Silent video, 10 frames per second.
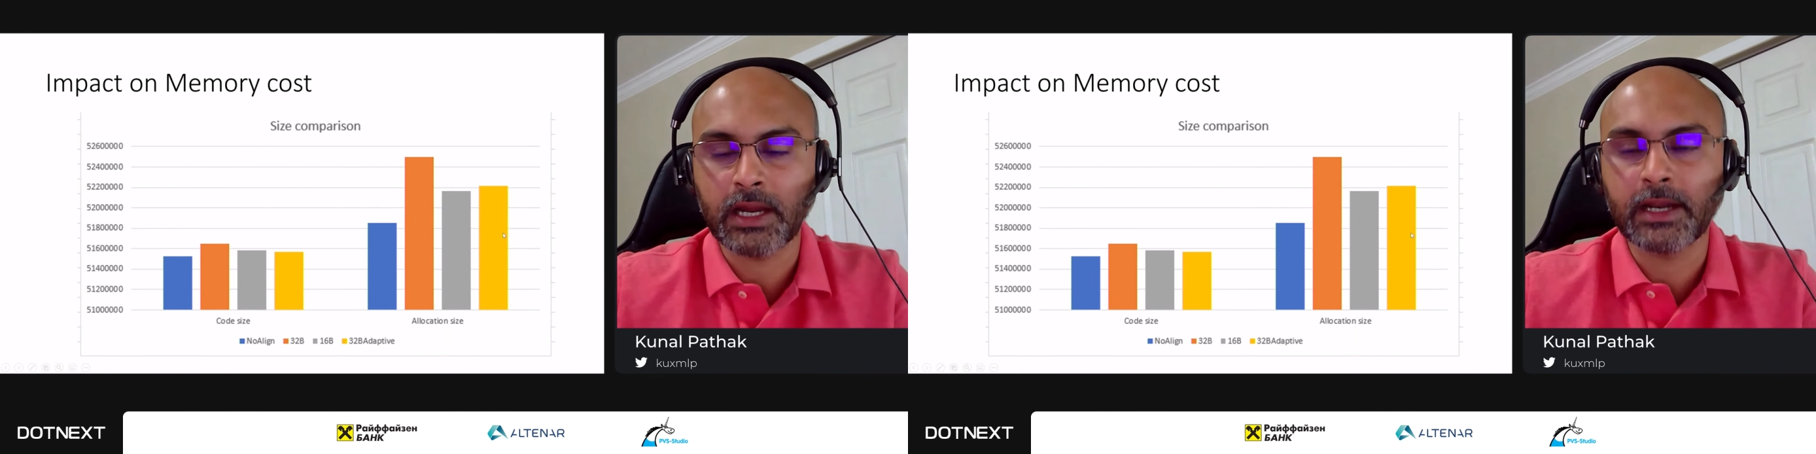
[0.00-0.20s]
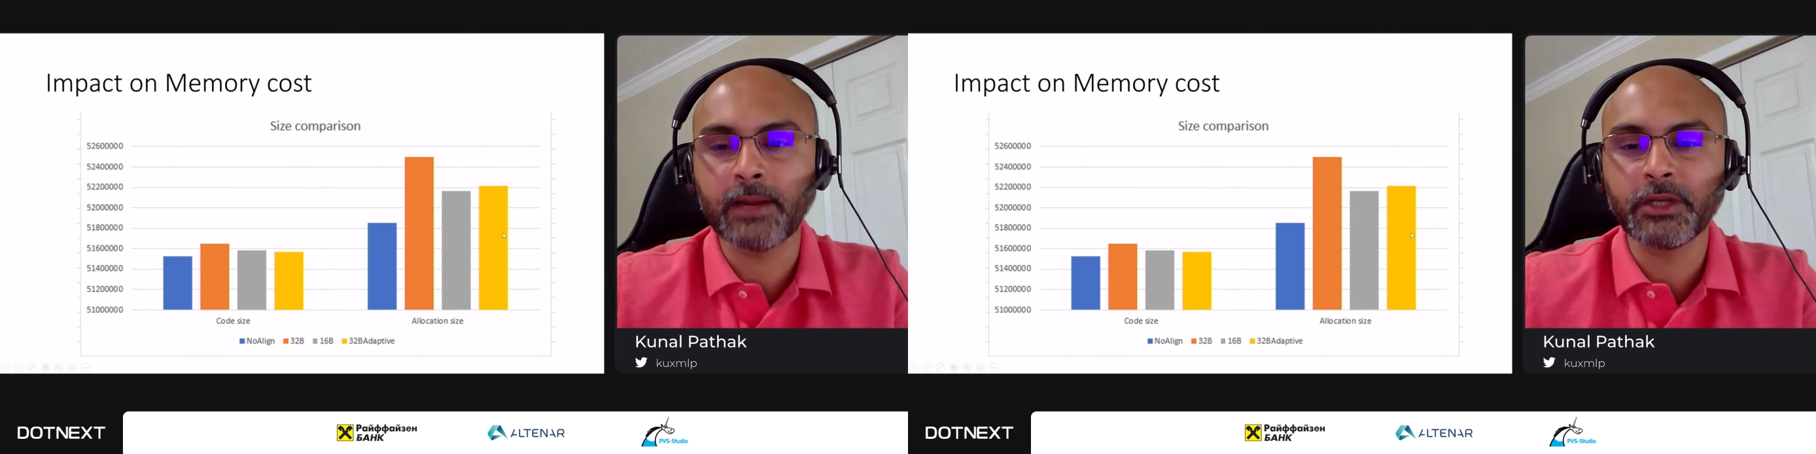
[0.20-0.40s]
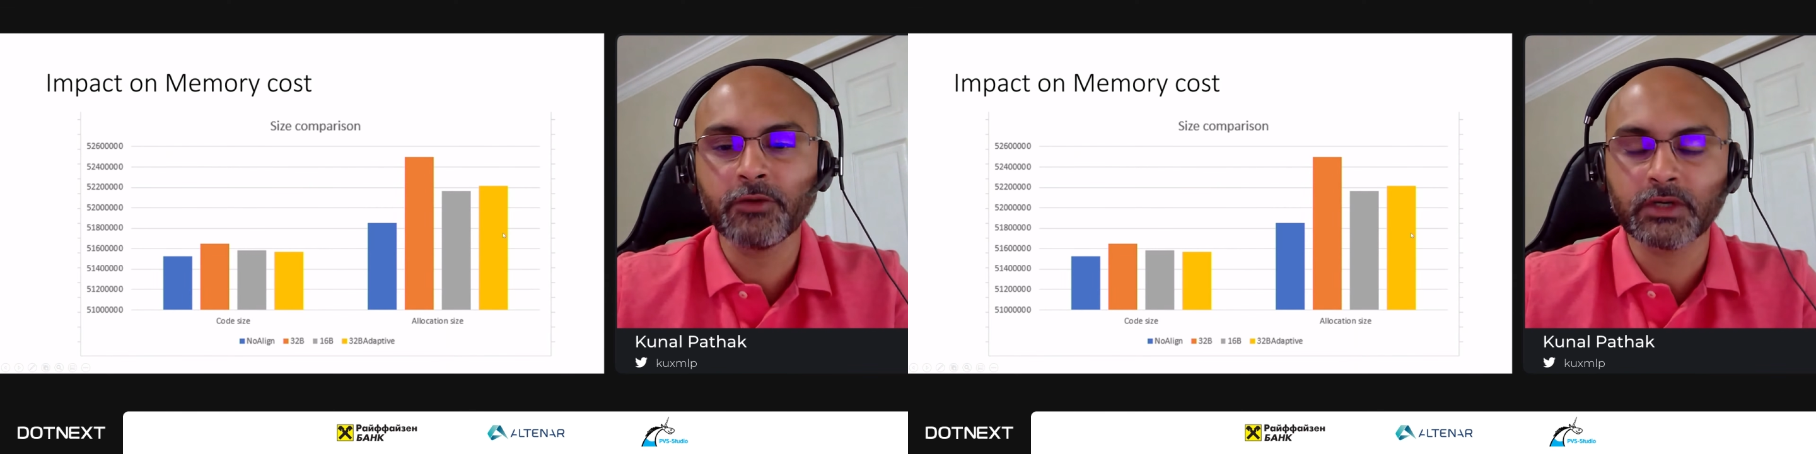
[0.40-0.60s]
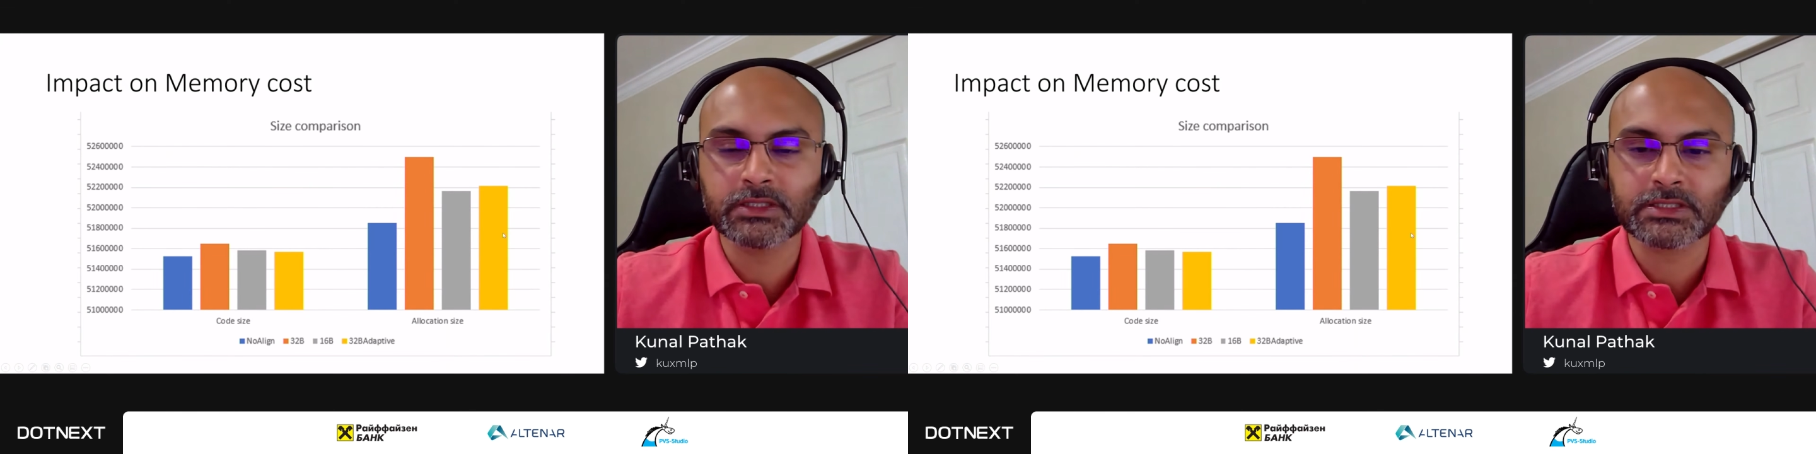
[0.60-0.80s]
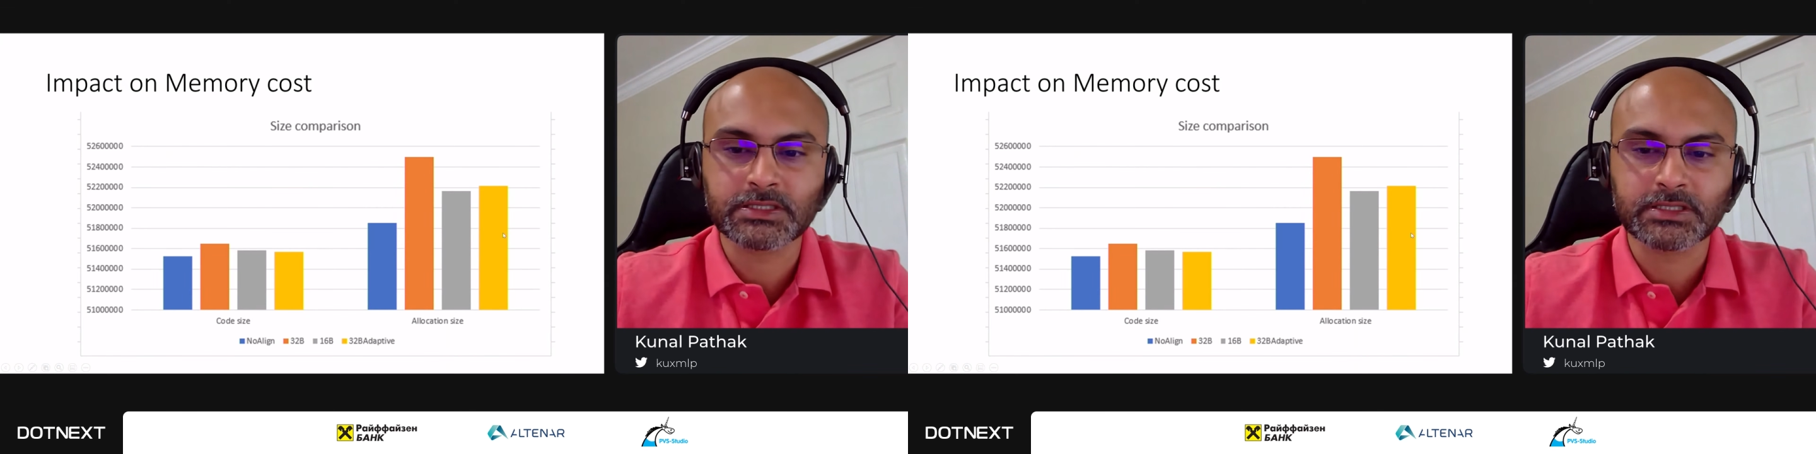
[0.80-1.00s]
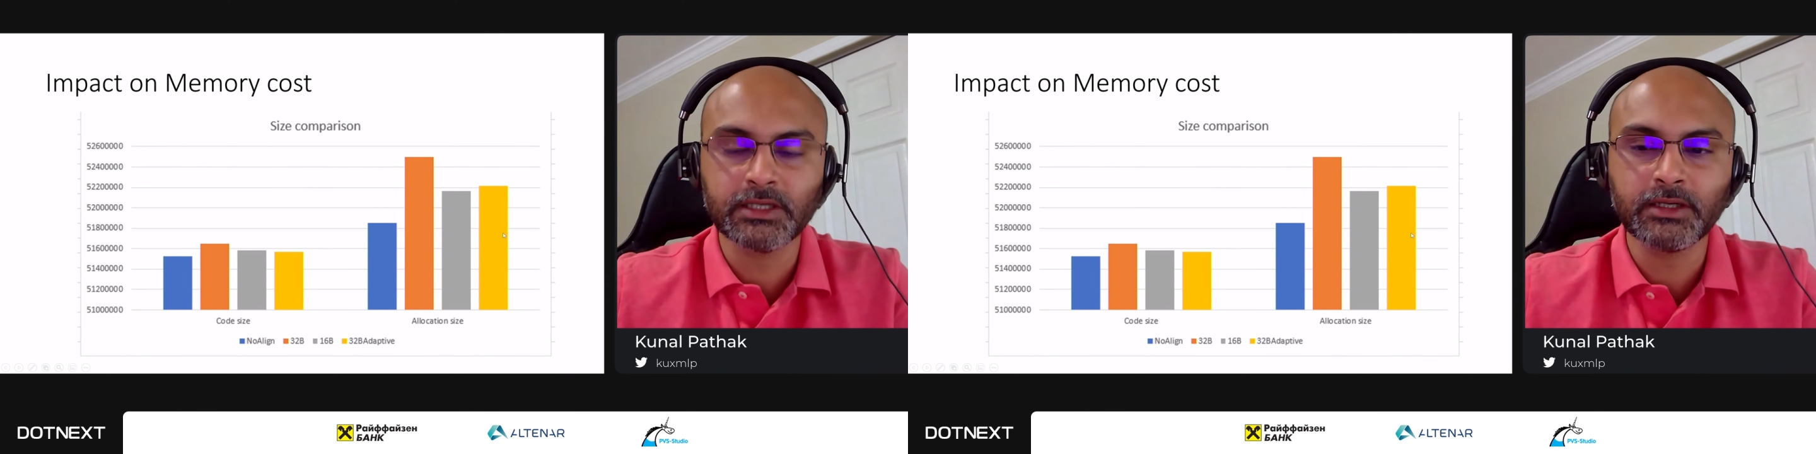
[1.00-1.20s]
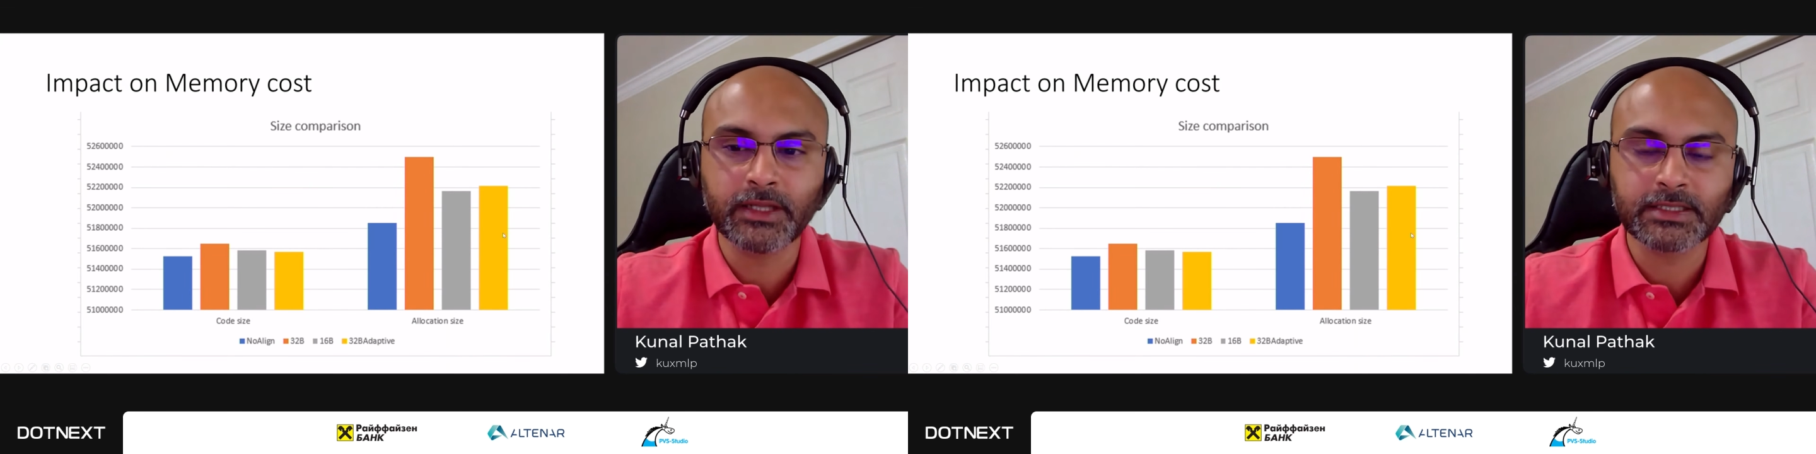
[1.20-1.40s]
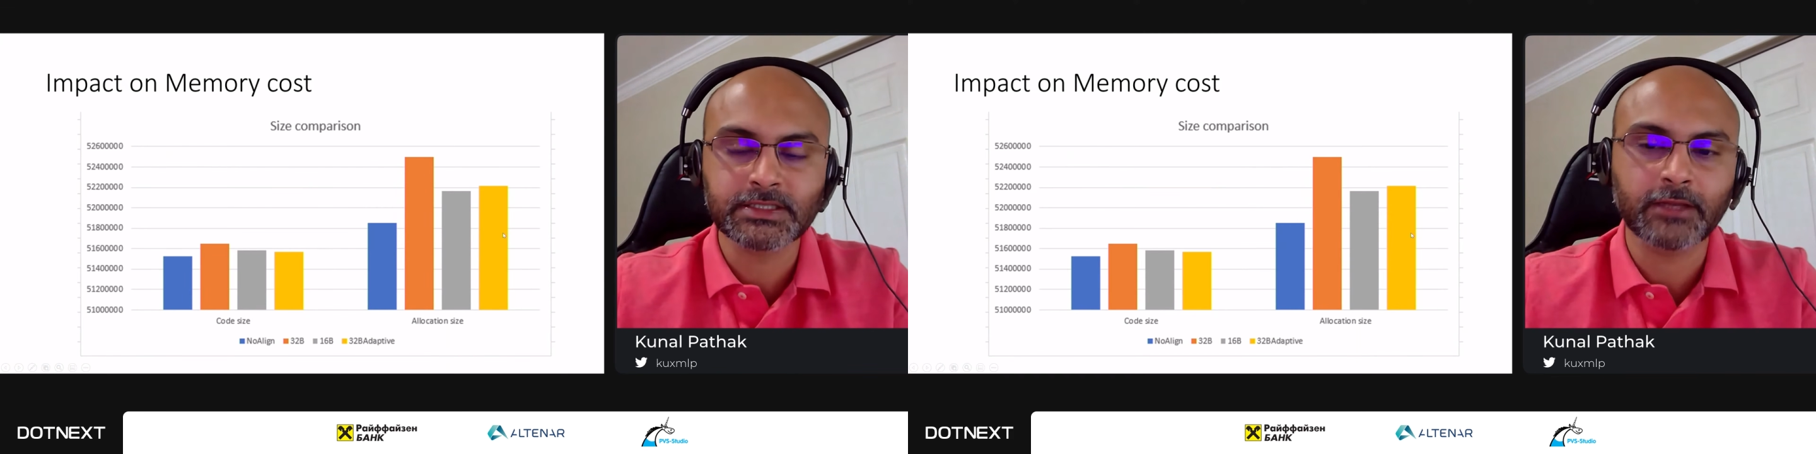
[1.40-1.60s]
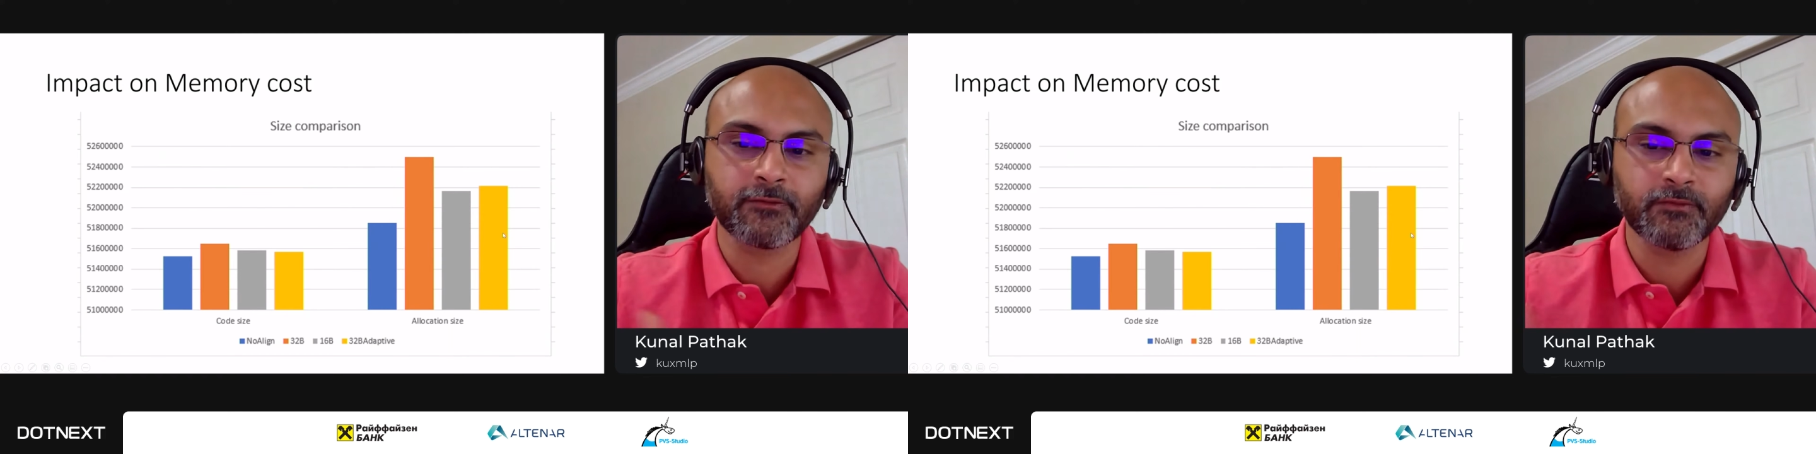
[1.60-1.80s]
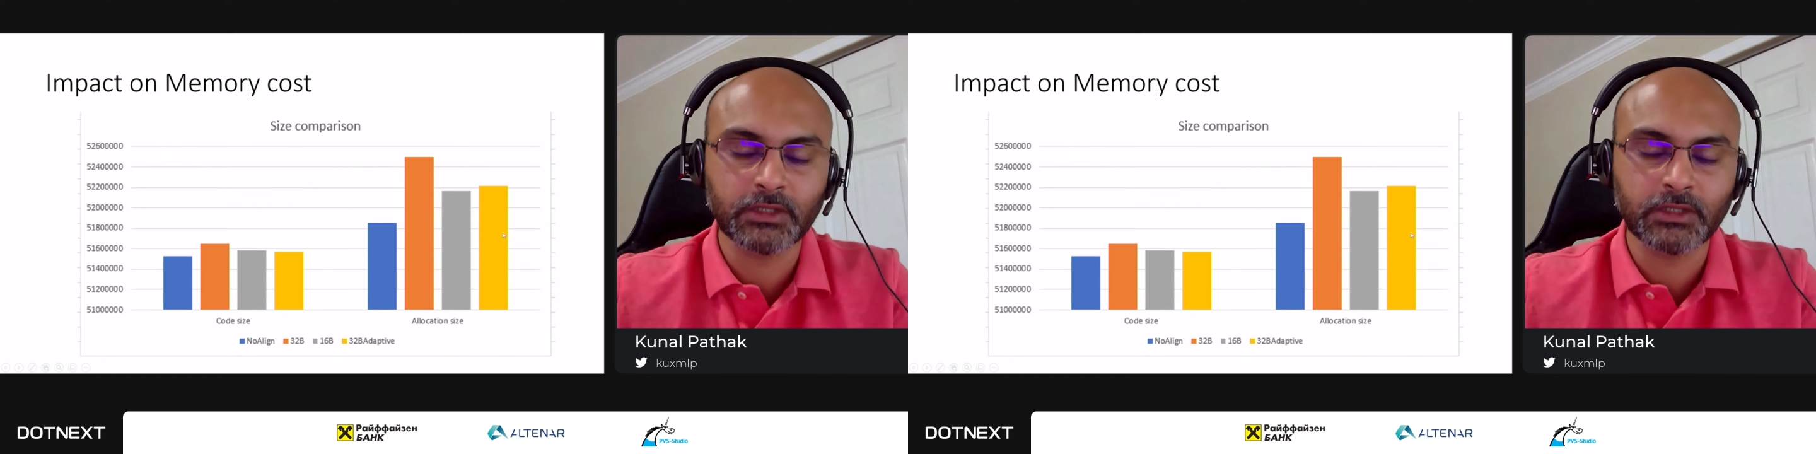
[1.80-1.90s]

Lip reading: adaptive one still takes like